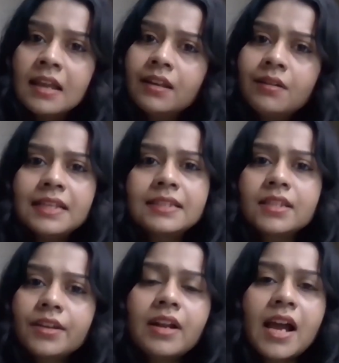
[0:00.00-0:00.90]
Now, let's
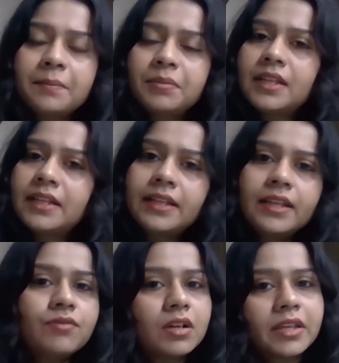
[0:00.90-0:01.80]
say you're
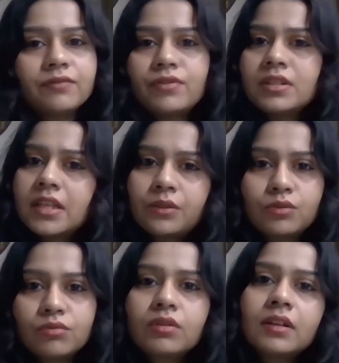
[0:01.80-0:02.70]
hypothetically working for
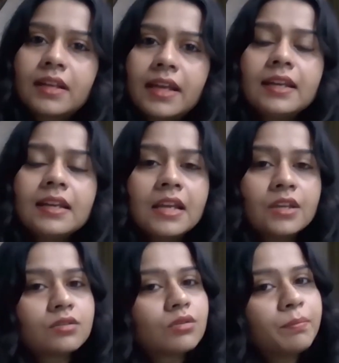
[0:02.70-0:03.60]
Santoor, right?
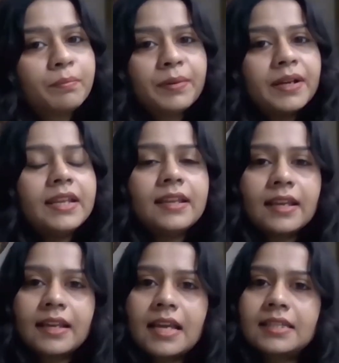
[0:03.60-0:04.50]
So, pretty
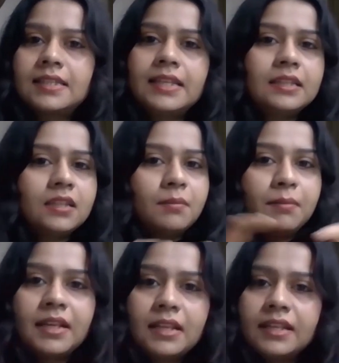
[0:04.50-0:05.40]
kick-ass deal. The
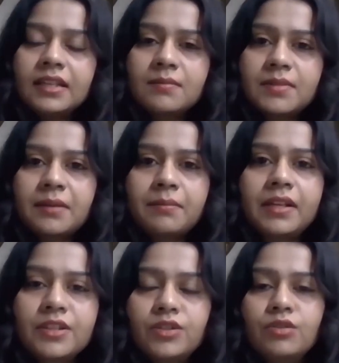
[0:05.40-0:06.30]
middle income
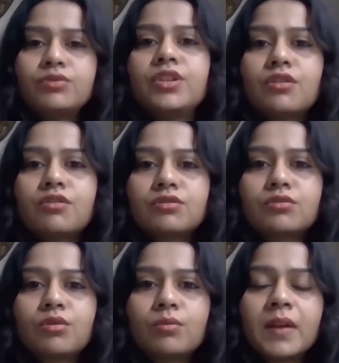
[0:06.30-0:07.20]
segment is using your
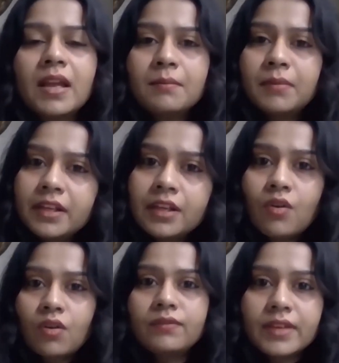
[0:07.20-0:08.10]
soap, but you're
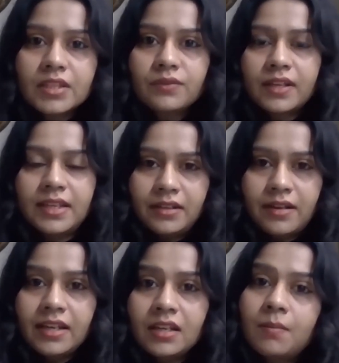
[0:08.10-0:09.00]
always worried,
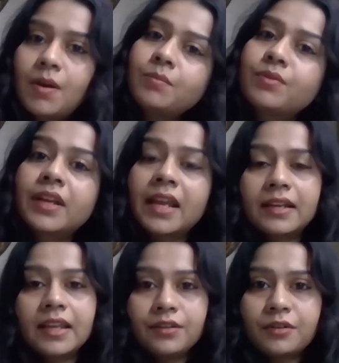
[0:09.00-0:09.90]
right, about
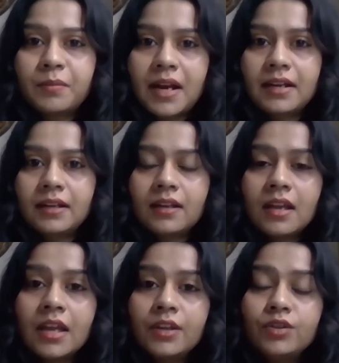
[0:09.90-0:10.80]
protecting your brand.
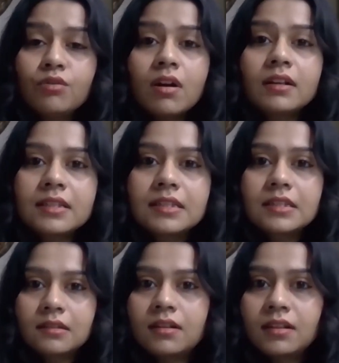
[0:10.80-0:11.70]
You are
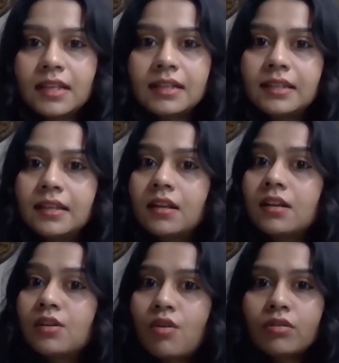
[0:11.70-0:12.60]
concerned that there
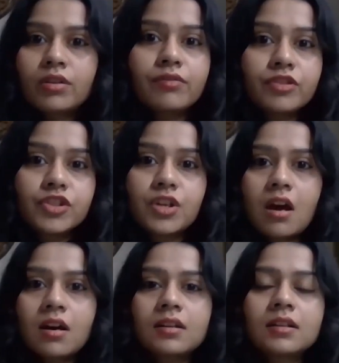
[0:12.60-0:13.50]
are a lot of
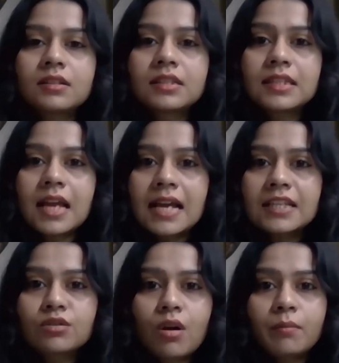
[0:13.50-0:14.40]
sharks
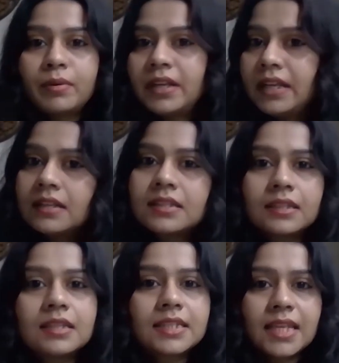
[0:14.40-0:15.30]
as competitors
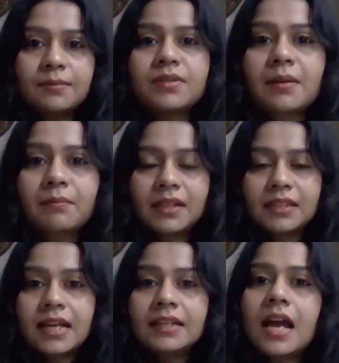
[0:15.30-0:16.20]
in the same
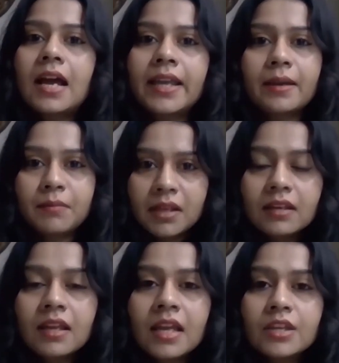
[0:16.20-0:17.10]
segment that I am in.
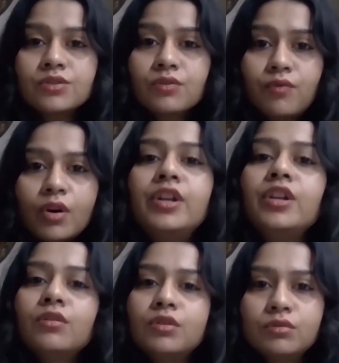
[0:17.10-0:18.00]
So, what do
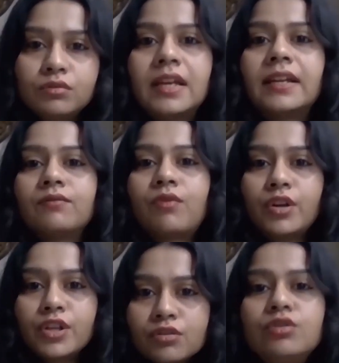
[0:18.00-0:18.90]
you do then?
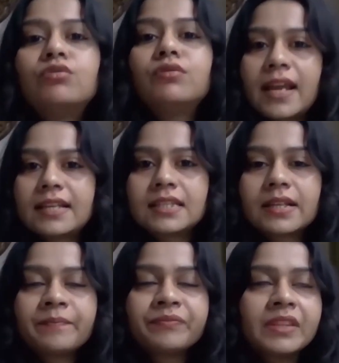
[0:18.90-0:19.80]
What do you do
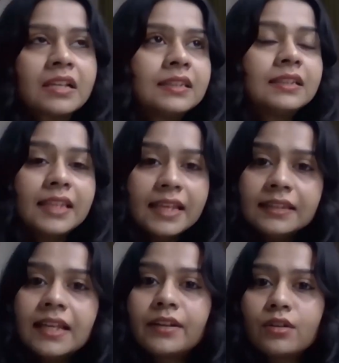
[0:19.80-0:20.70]
next? The thing
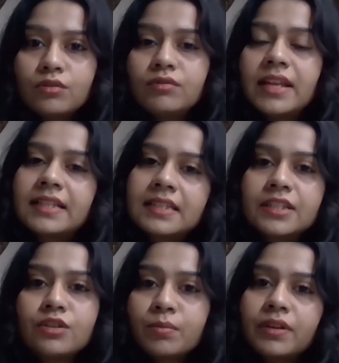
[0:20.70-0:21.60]
that you do next
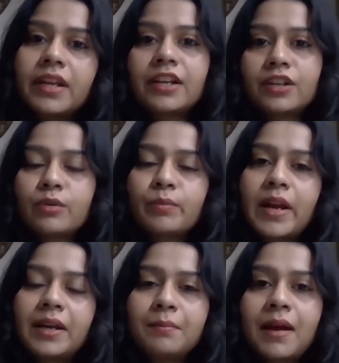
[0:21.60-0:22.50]
is you protect your
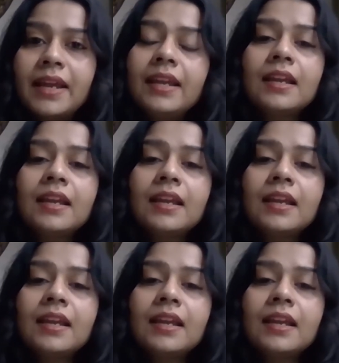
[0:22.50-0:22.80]
brand by